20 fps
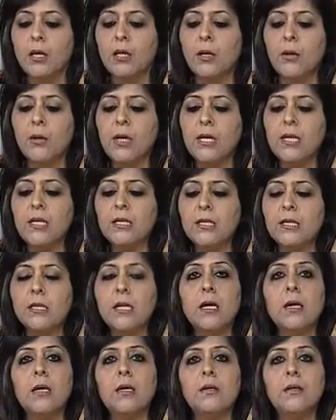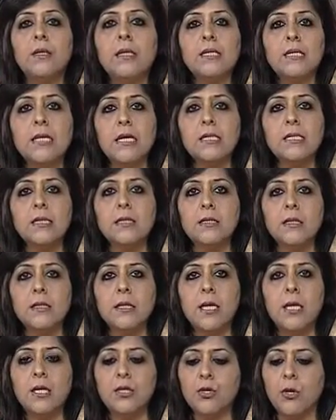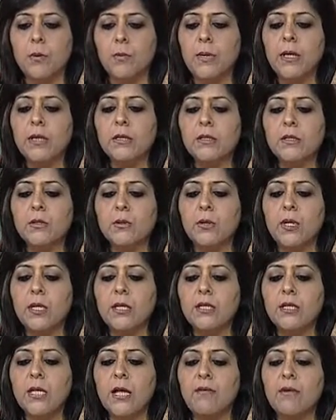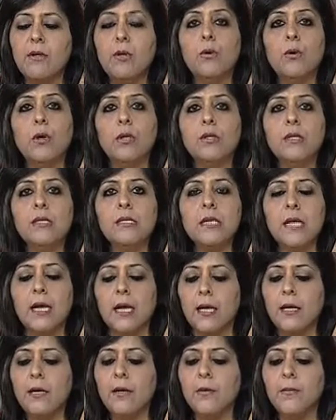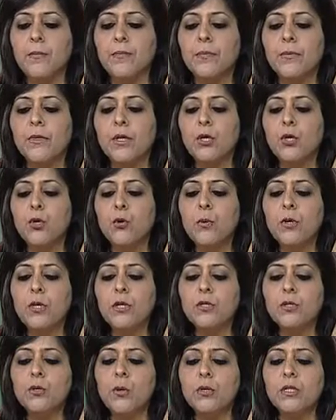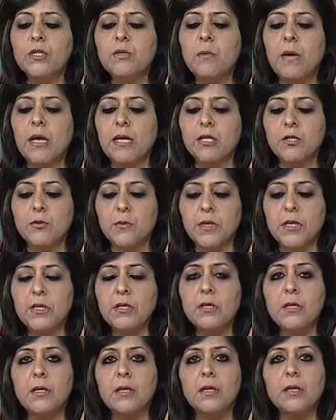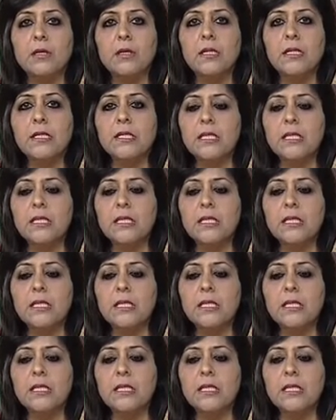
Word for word: Now, let us uh, discuss certain key topics. So, let us have a look on this slide. The human resource management, the